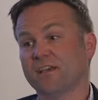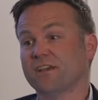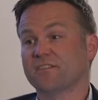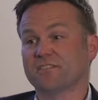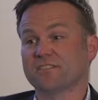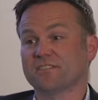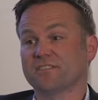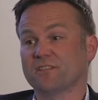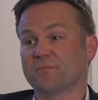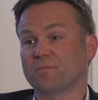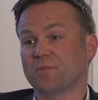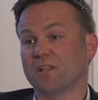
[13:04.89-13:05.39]
The
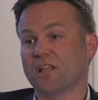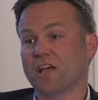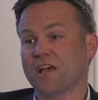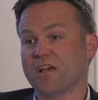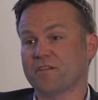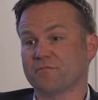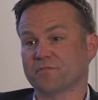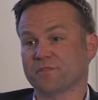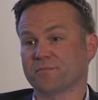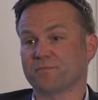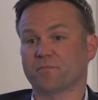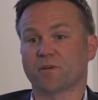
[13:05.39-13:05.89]

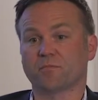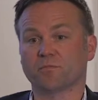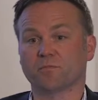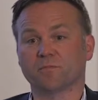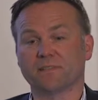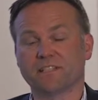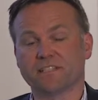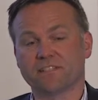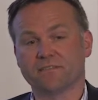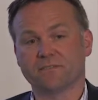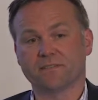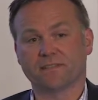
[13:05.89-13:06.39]
supplier is
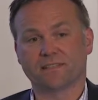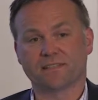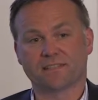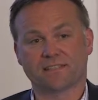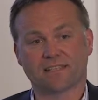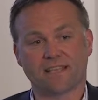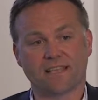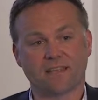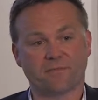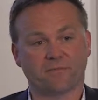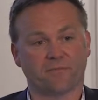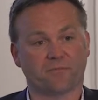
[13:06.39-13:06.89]
probably doing the
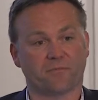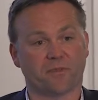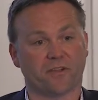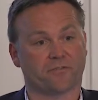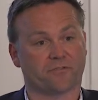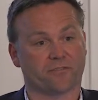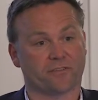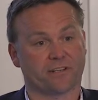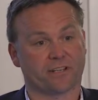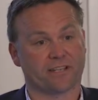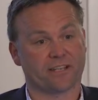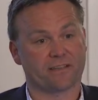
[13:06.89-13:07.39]
same of
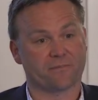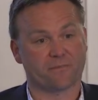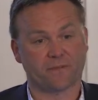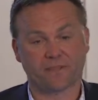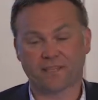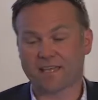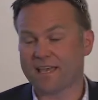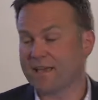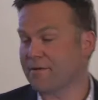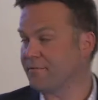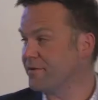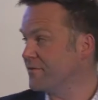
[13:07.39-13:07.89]
buffering it with
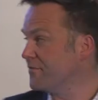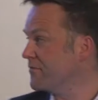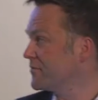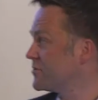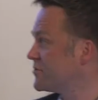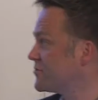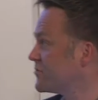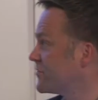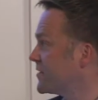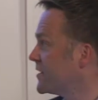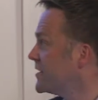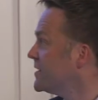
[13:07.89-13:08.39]
their
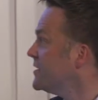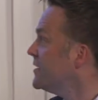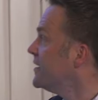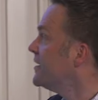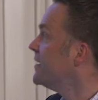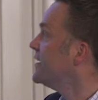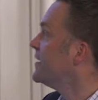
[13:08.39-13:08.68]
inventory.